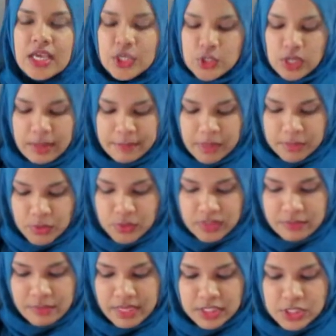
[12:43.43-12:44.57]
So her mommy would
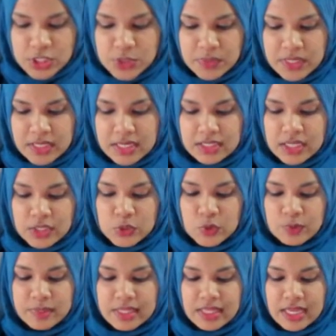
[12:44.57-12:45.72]
have messaged me and told
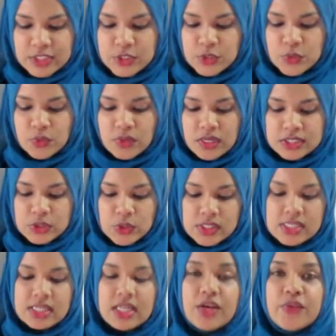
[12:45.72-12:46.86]
me that her
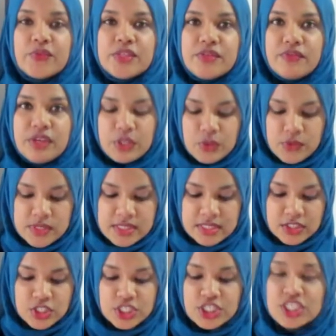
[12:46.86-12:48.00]
daughter loves the videos,
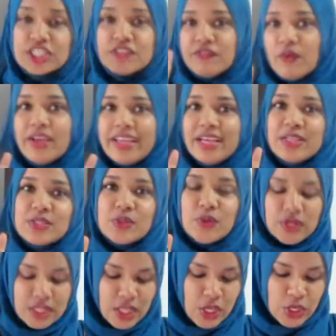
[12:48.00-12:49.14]
and she's just 4 years
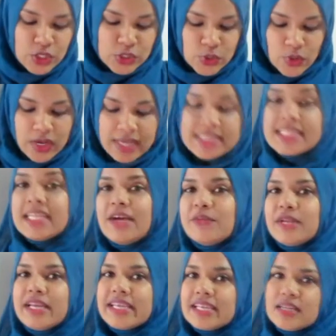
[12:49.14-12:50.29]
old. So assalamu
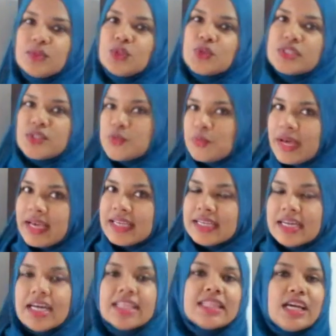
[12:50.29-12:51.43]
alaikum to
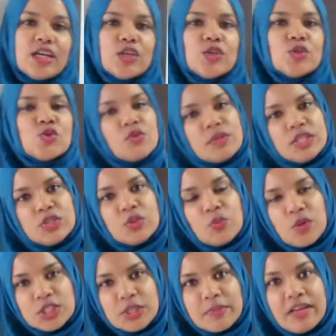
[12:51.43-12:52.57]
Sumaya, and thank you so much for
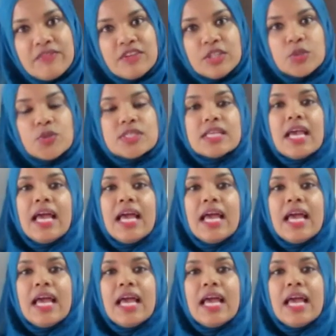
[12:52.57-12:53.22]
watching my videos.